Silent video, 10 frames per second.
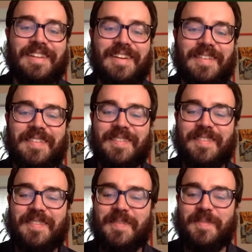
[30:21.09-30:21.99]
And
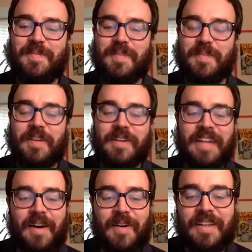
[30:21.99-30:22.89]
we figured
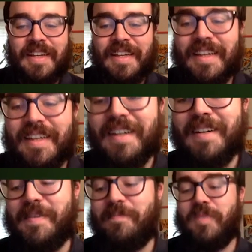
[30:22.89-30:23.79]
it out.
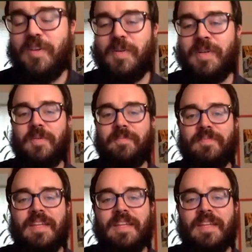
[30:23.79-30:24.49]
Um, who knew?